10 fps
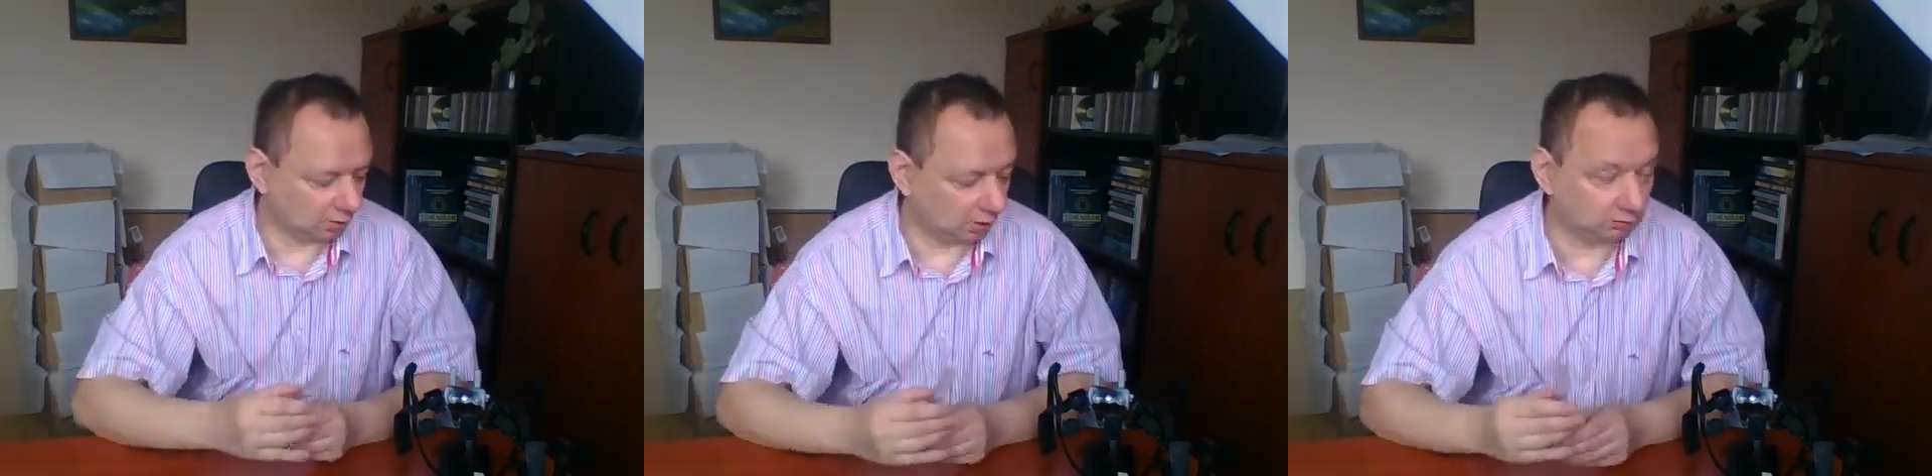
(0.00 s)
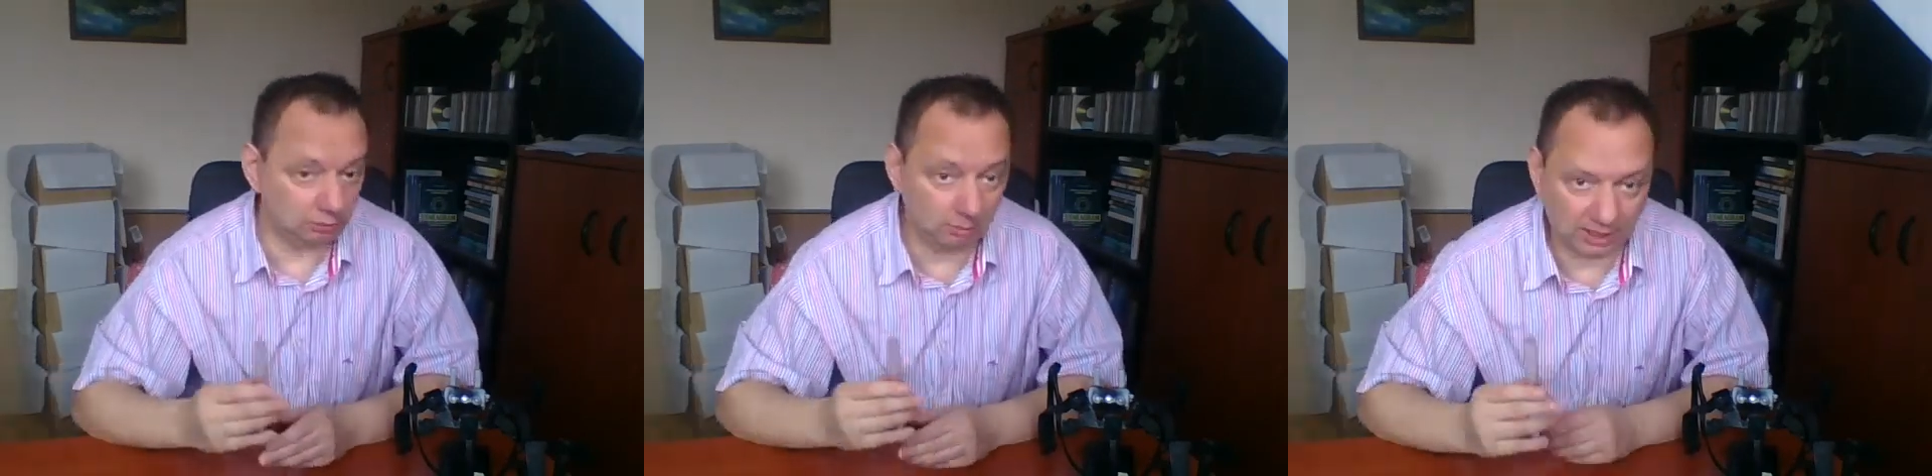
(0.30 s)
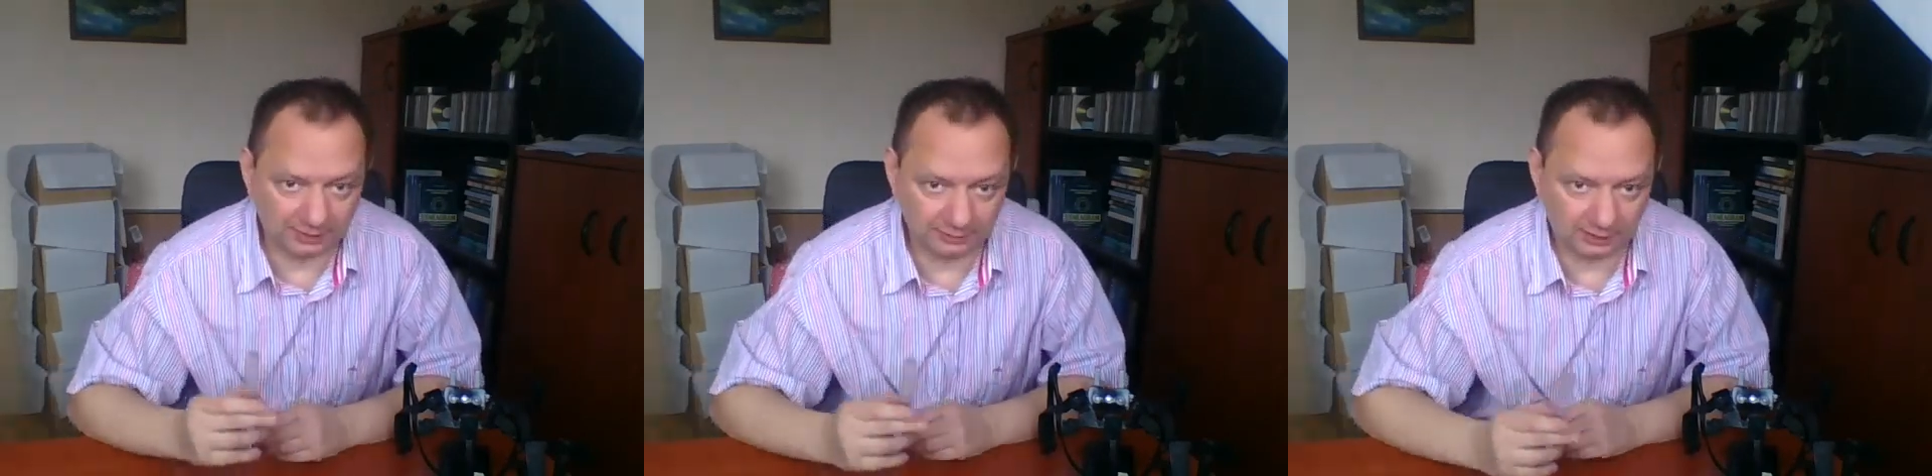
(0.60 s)
how to
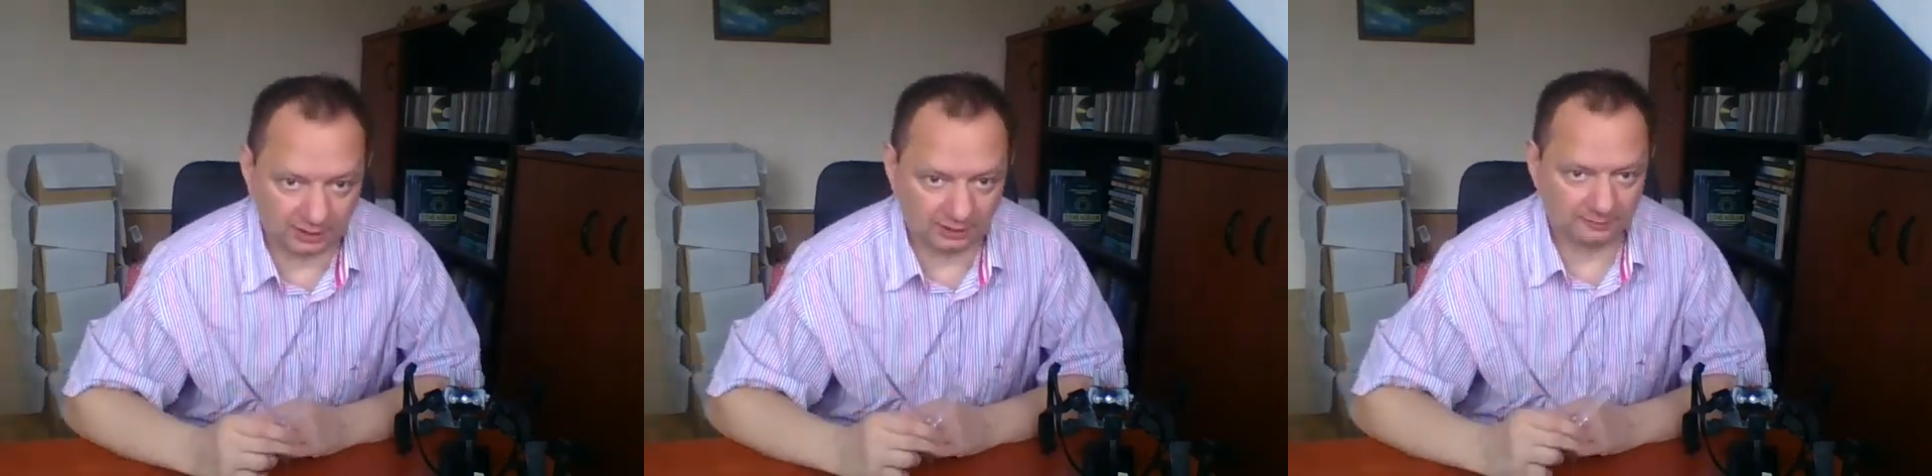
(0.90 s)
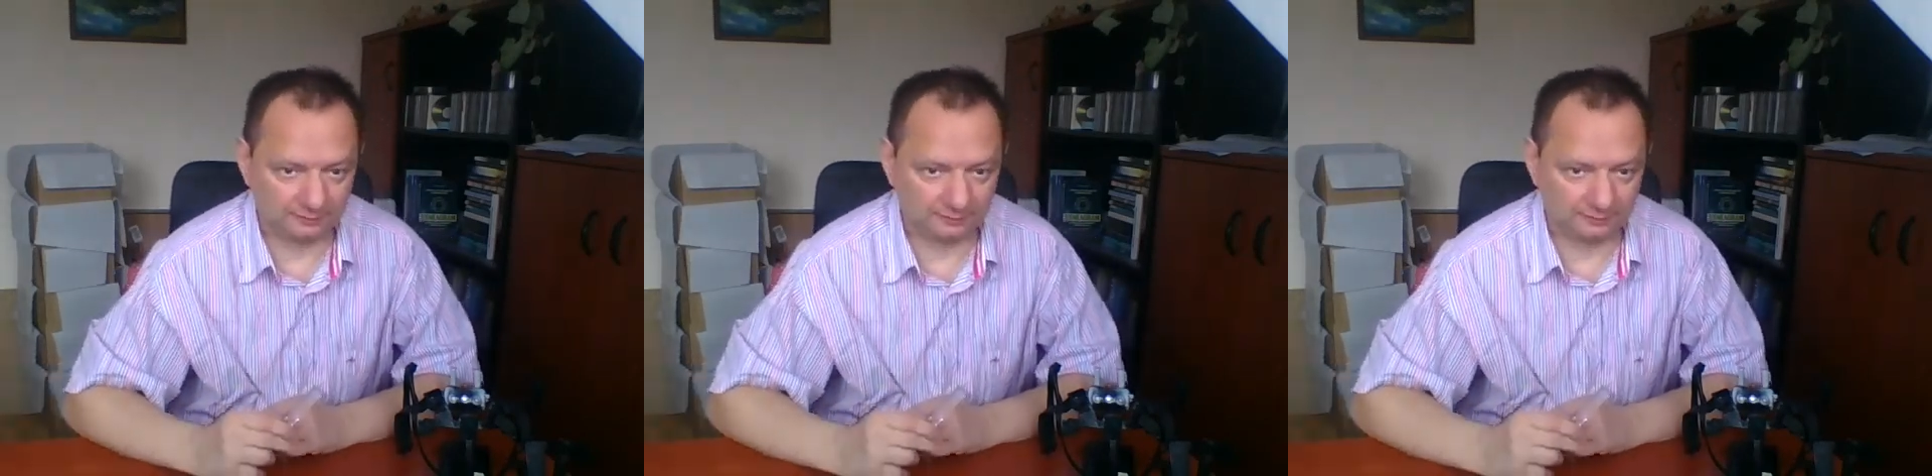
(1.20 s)
apply the gale?